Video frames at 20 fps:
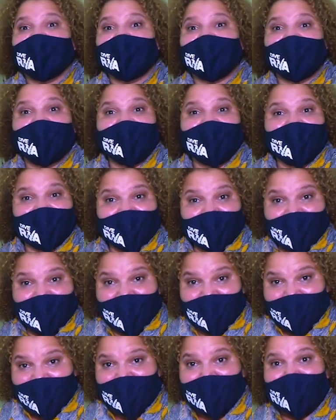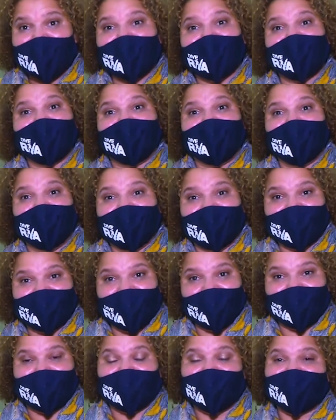that anyone is
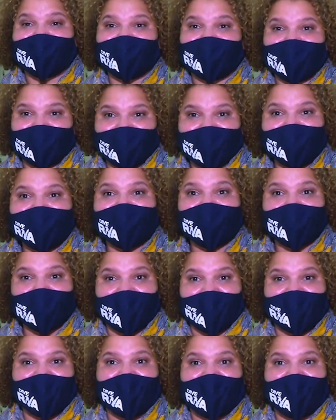able to try